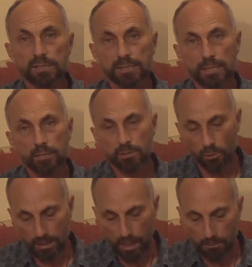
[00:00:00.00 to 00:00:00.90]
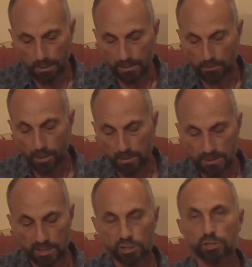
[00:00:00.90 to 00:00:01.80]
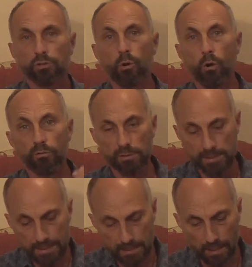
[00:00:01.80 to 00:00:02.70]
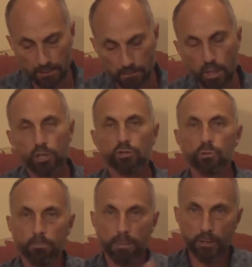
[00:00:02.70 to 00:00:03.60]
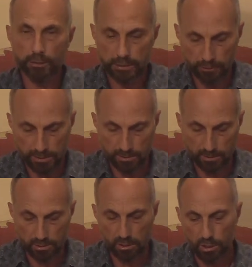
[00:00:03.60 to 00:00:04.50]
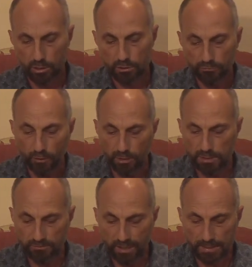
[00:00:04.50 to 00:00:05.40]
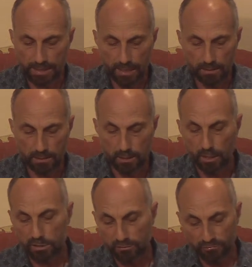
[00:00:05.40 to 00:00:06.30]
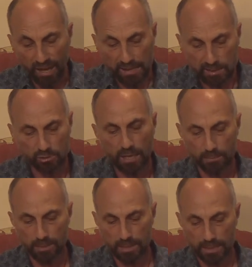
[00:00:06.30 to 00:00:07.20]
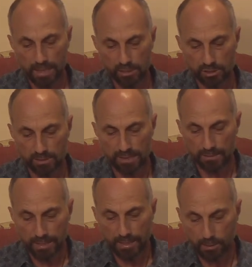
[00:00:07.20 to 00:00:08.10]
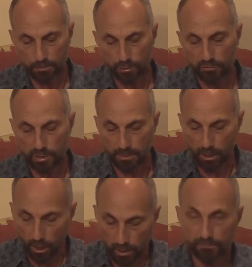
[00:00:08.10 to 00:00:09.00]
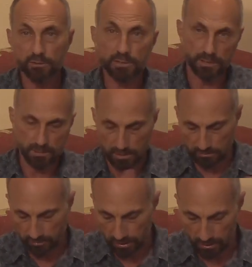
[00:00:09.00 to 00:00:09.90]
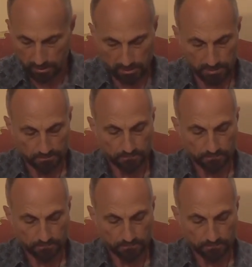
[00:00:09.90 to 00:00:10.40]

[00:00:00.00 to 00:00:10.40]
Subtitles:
steered no doubt by the politicians who oversee them, to bury research, to falsify data, to fast-track medications that later prove to be harmful, such as Vioxx,